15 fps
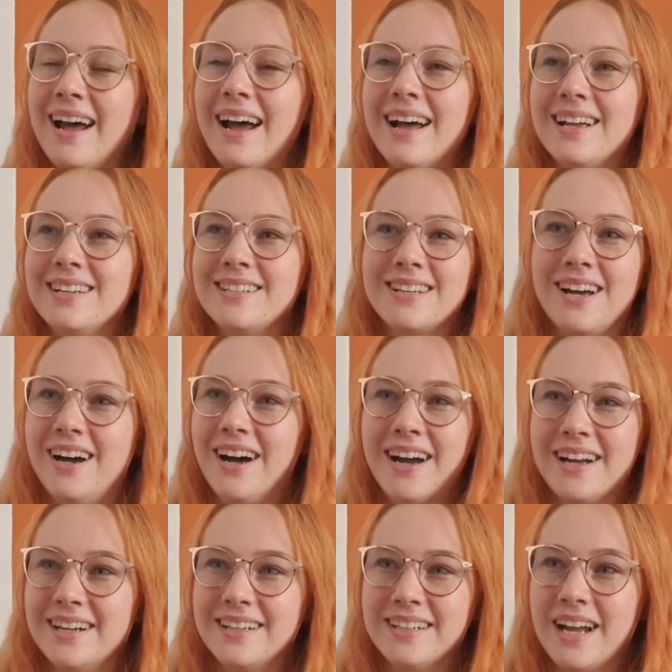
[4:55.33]
and
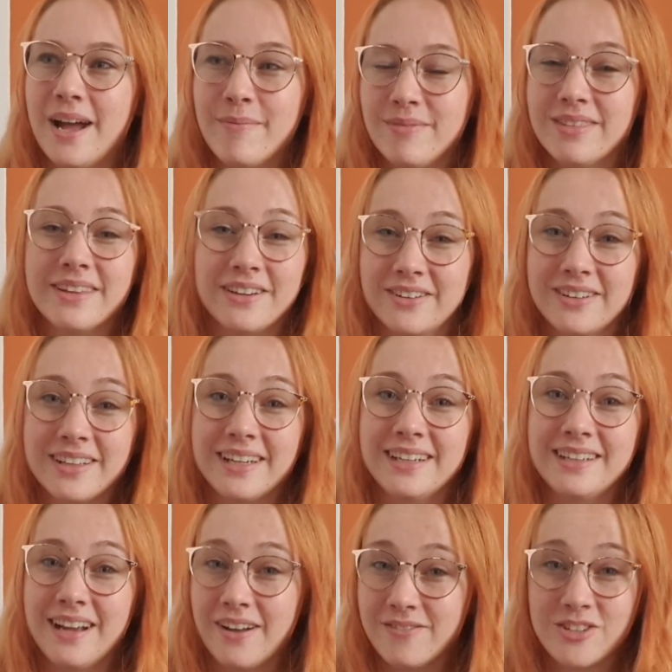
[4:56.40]

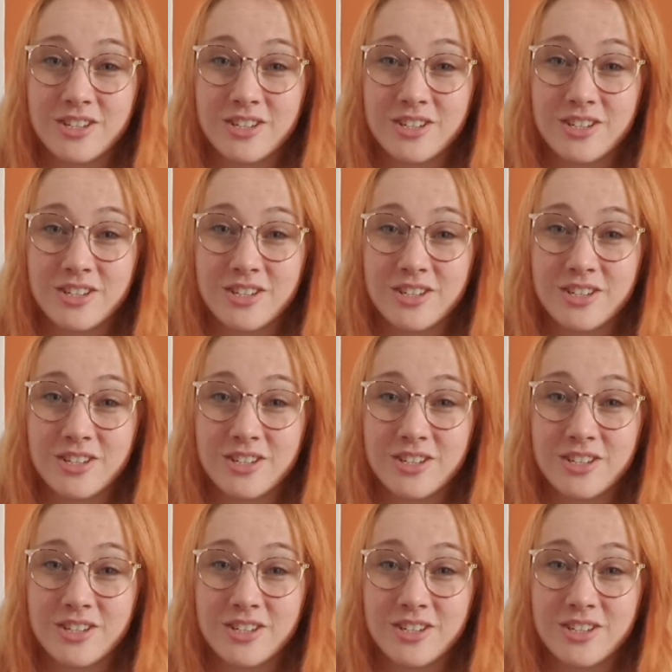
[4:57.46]
I've